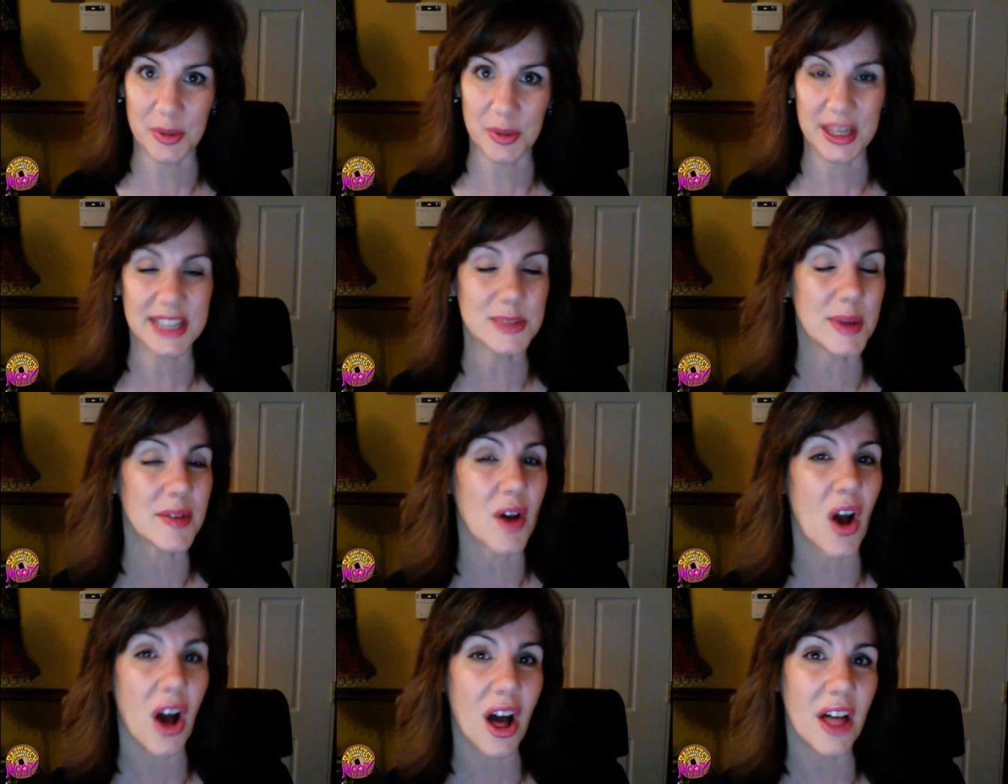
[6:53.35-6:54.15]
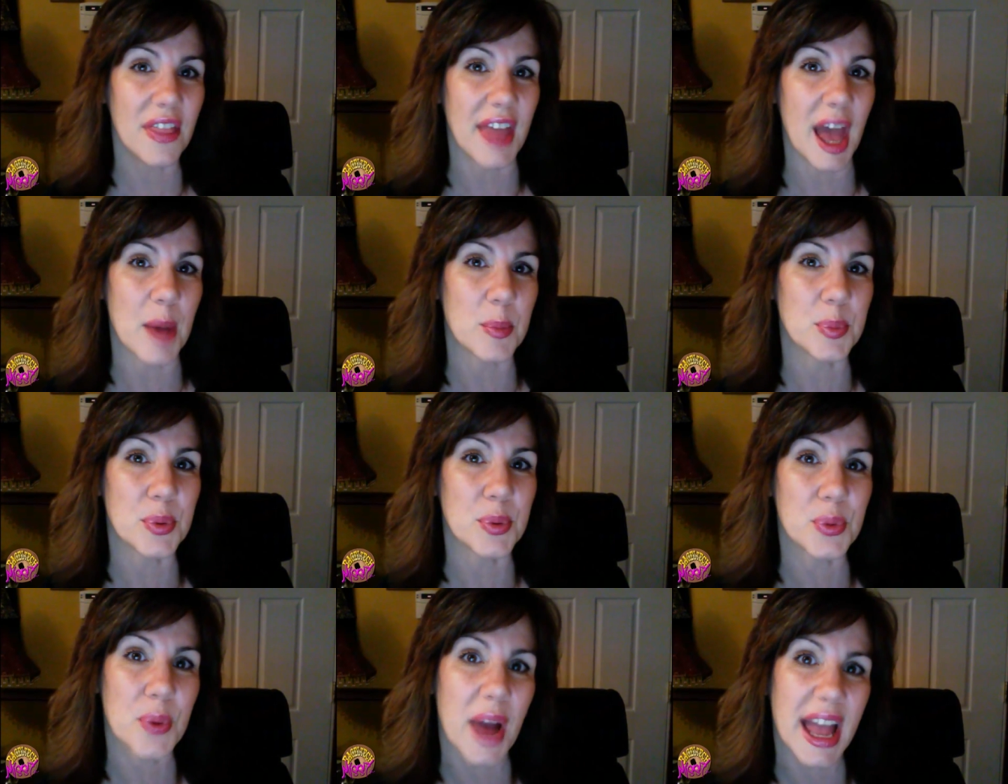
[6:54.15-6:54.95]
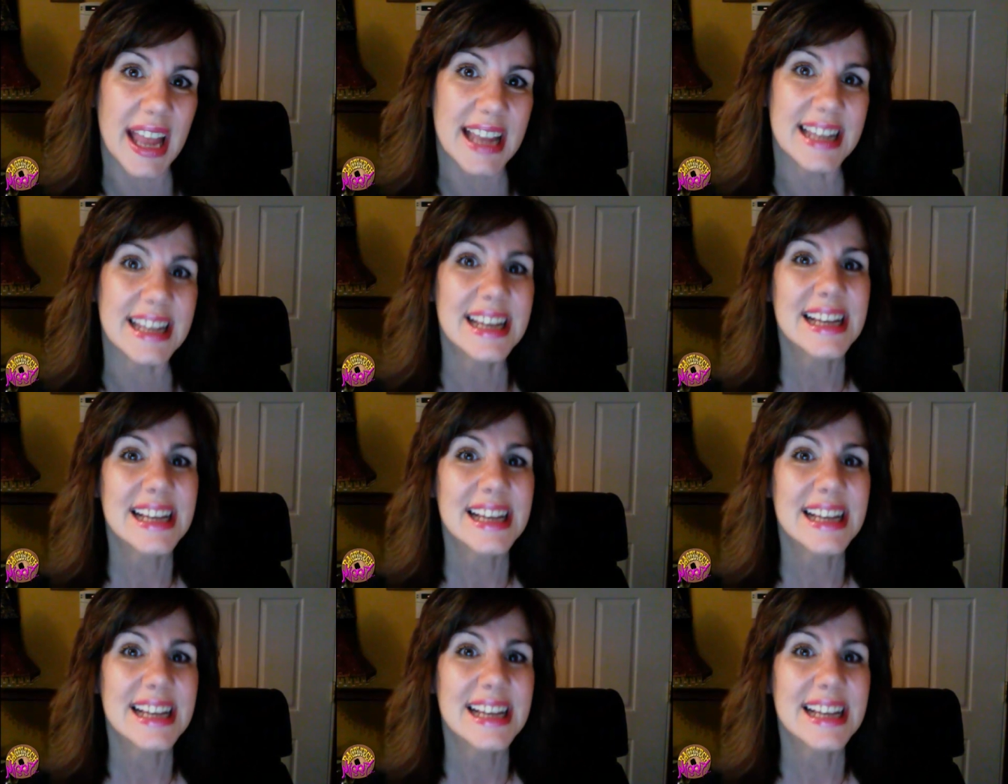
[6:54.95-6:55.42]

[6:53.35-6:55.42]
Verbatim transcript: because we have all that bright,